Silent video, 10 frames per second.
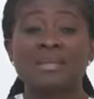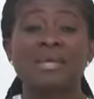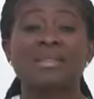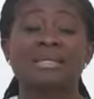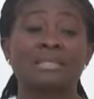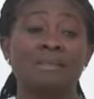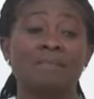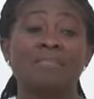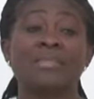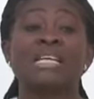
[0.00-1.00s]
think that
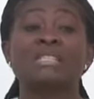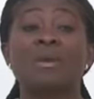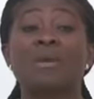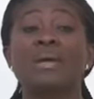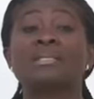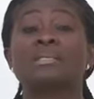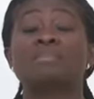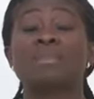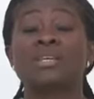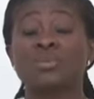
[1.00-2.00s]
the experiment
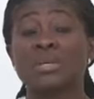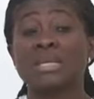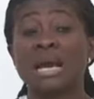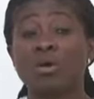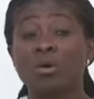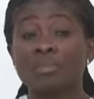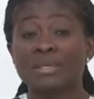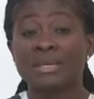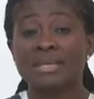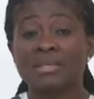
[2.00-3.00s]
is measuring their
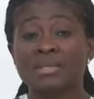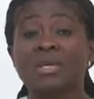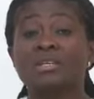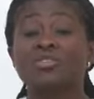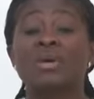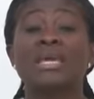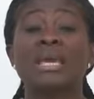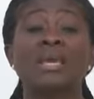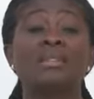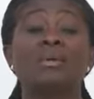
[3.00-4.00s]
competence. So
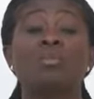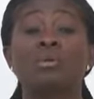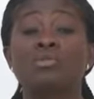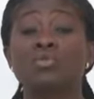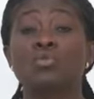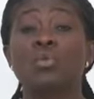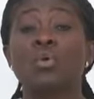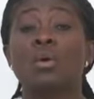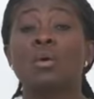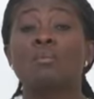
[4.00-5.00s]
again, they want
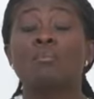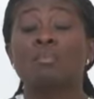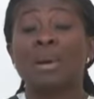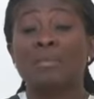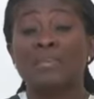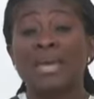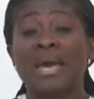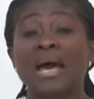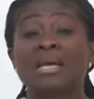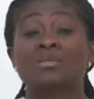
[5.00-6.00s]
to
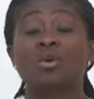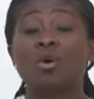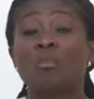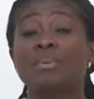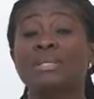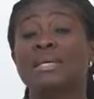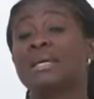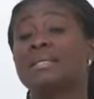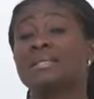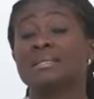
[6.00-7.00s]
appear as
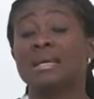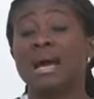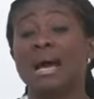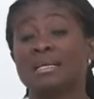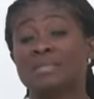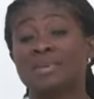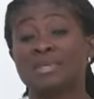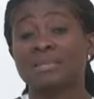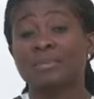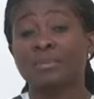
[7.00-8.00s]
competent as
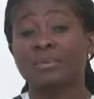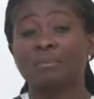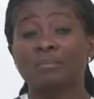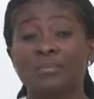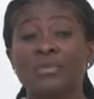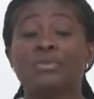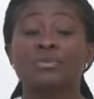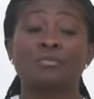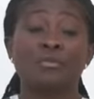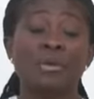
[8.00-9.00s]
possible.
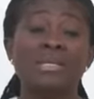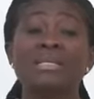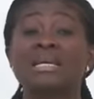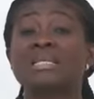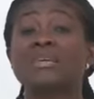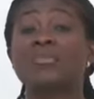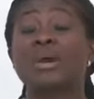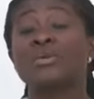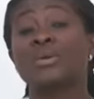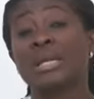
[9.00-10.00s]
So for instance, if
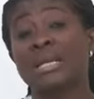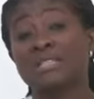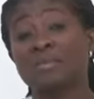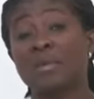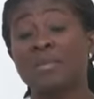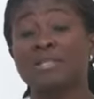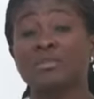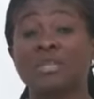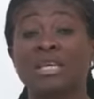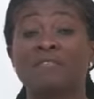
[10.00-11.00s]
we're doing an
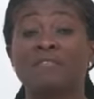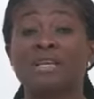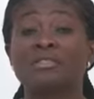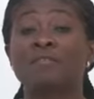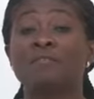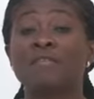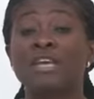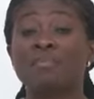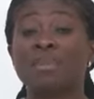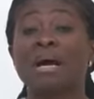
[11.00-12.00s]
experiment on the effect of
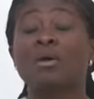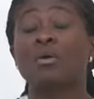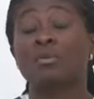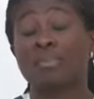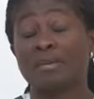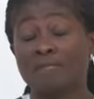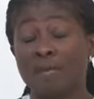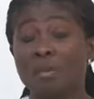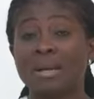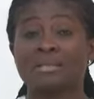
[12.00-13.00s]
feedback on
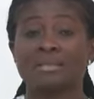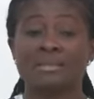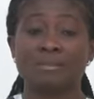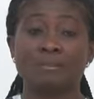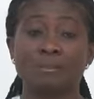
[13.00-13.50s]
performance,